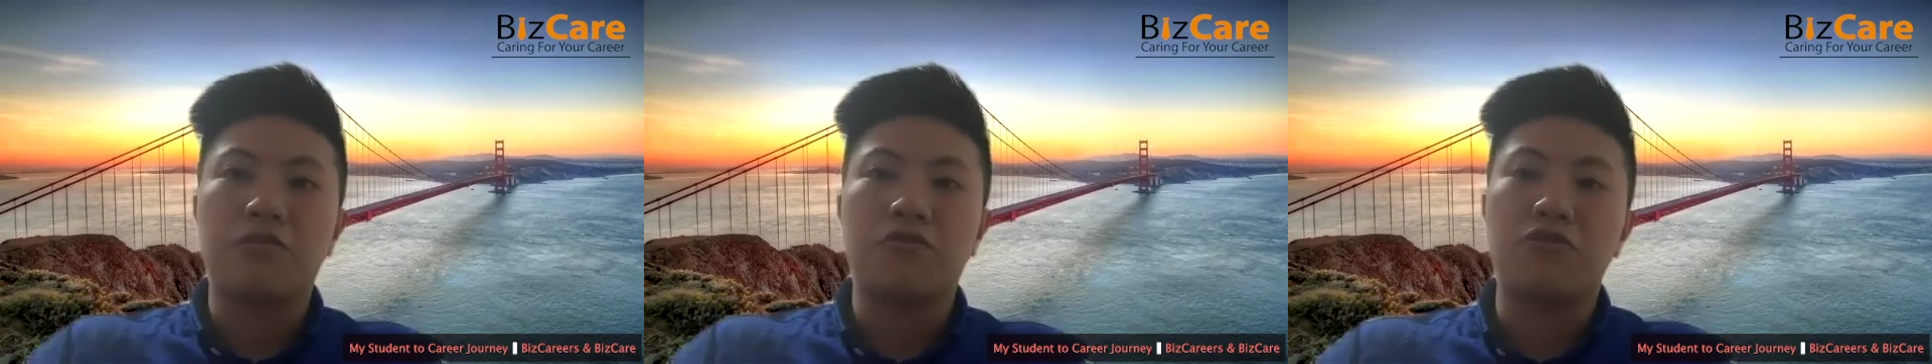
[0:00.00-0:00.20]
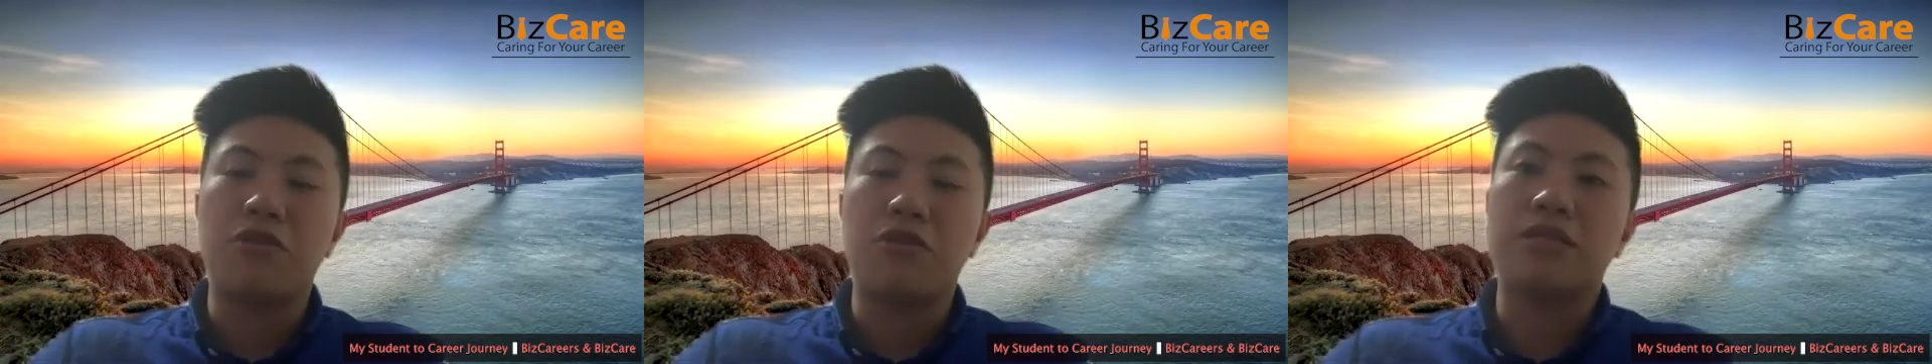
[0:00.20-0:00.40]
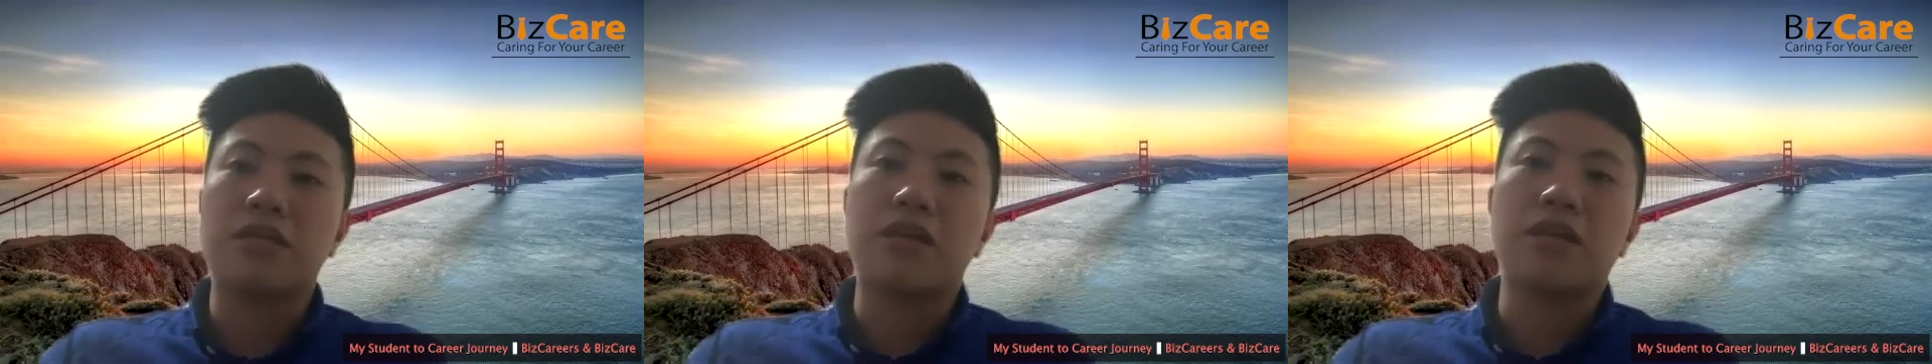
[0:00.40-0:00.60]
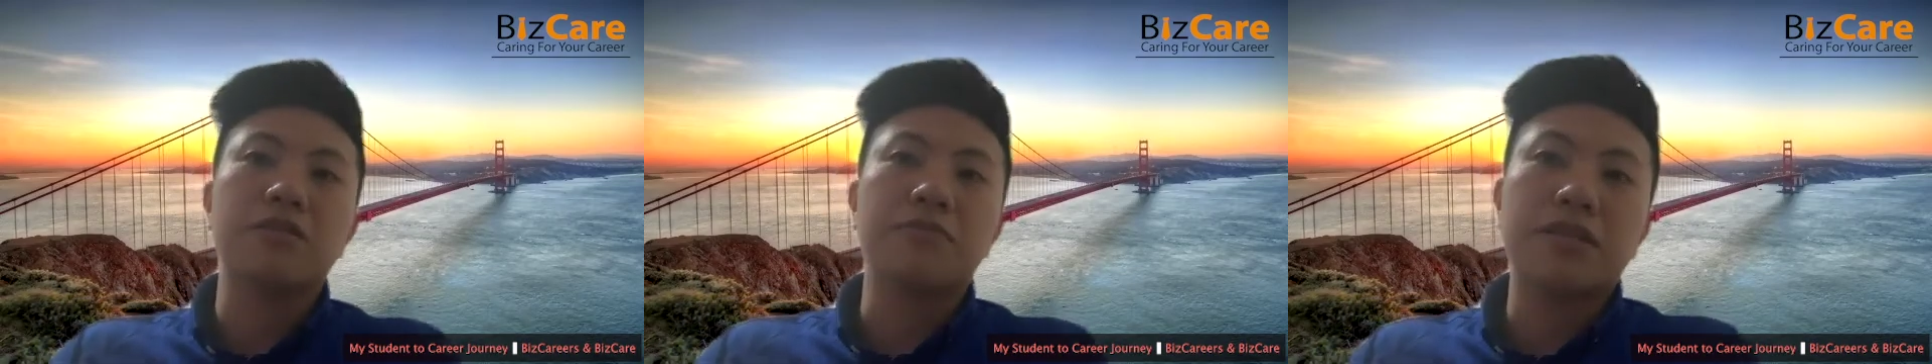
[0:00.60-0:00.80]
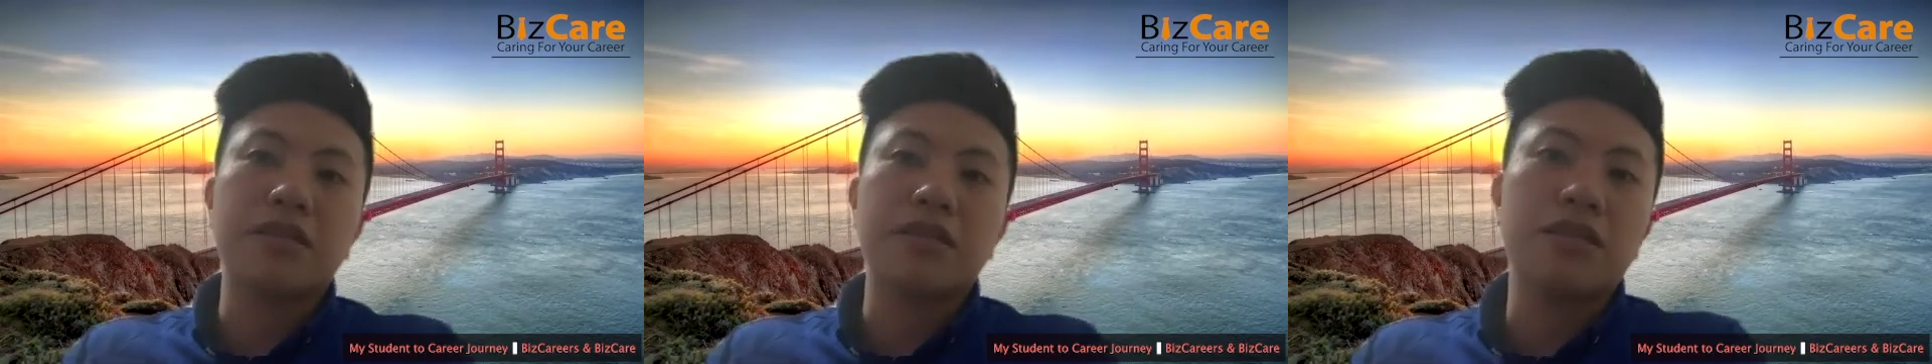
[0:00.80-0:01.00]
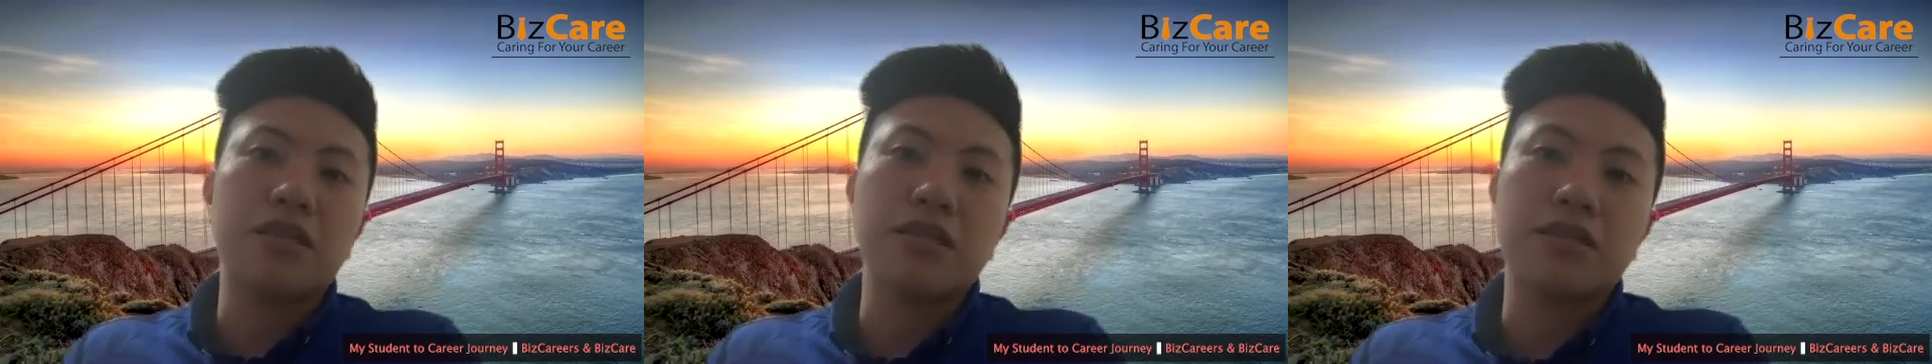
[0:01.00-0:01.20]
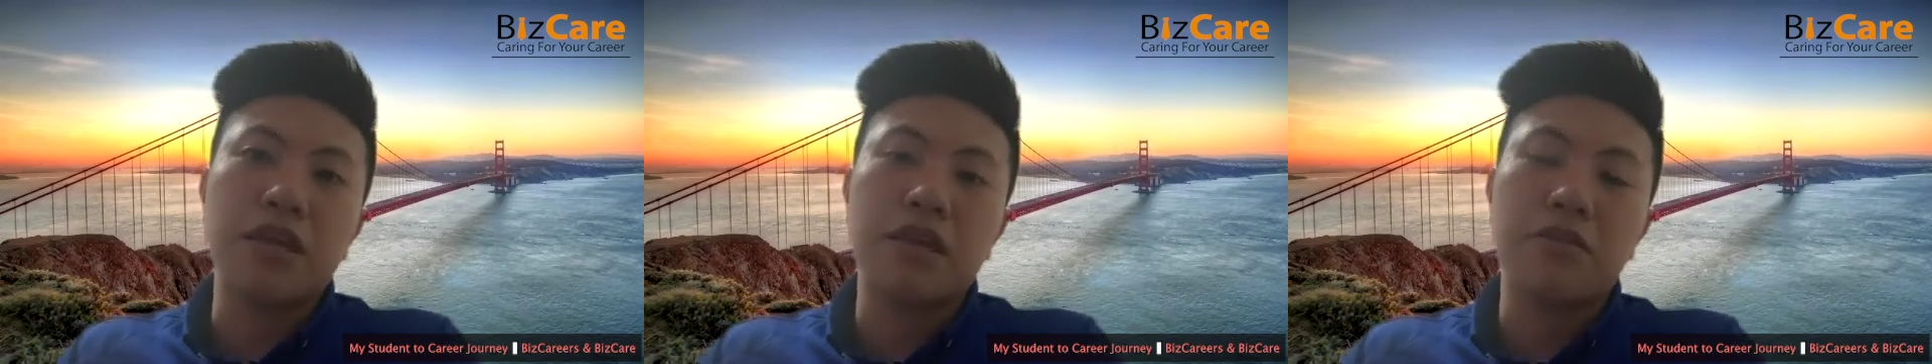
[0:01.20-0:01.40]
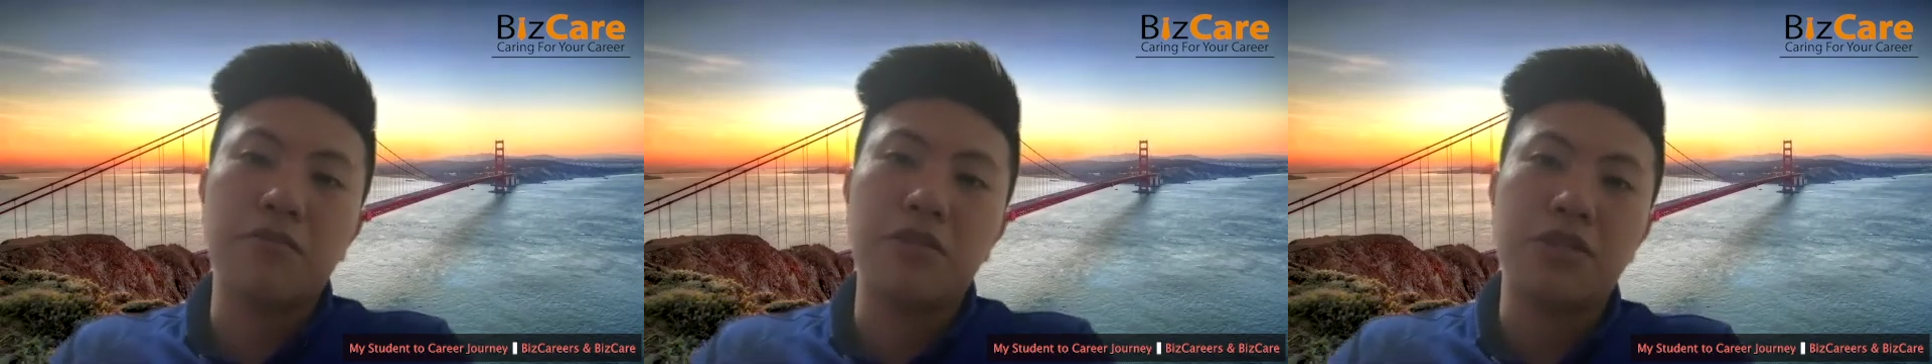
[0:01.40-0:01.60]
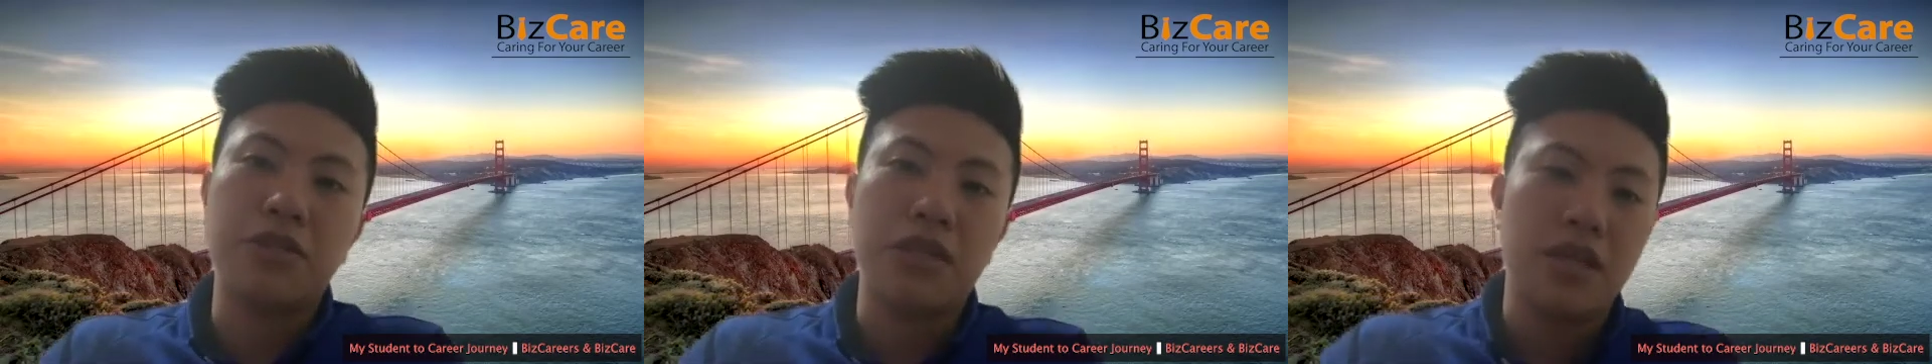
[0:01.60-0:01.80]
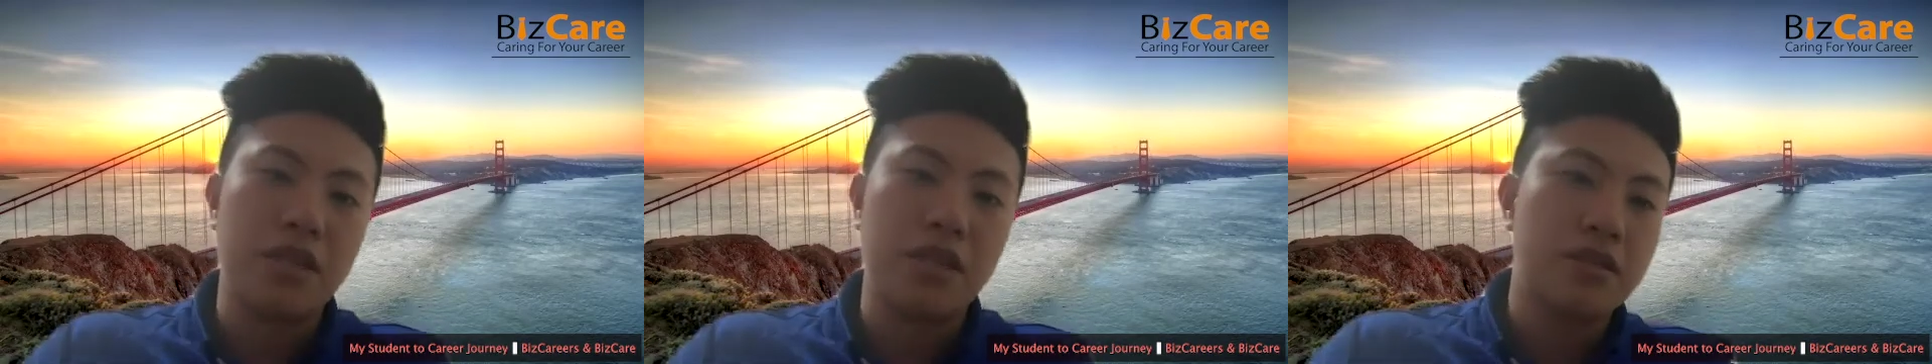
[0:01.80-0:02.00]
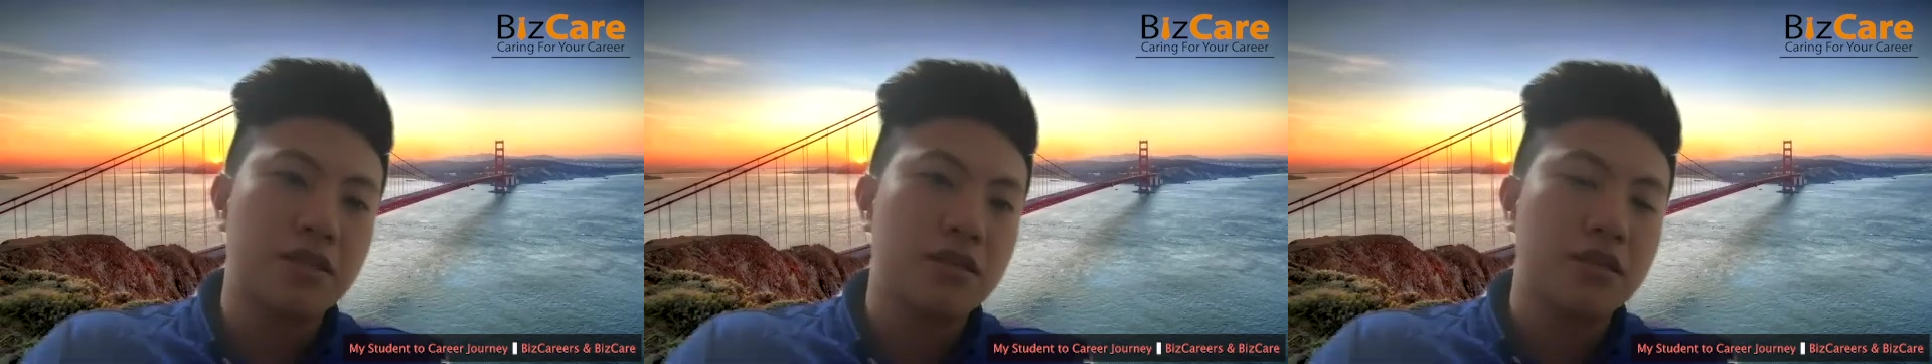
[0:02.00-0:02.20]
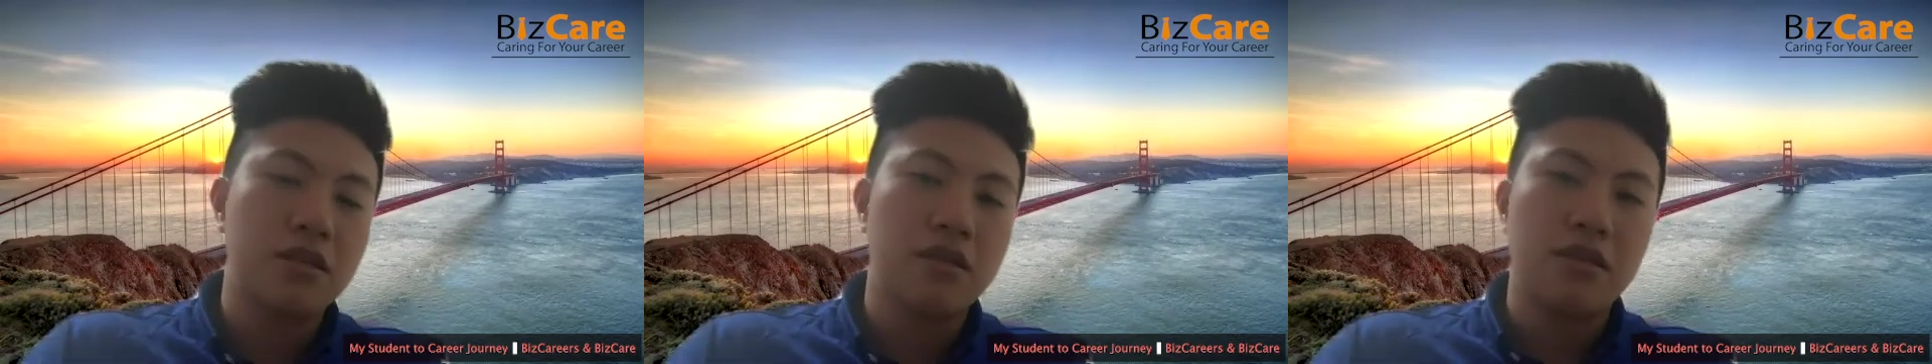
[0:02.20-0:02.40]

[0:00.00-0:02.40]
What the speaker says: 3 circles must intersect, which is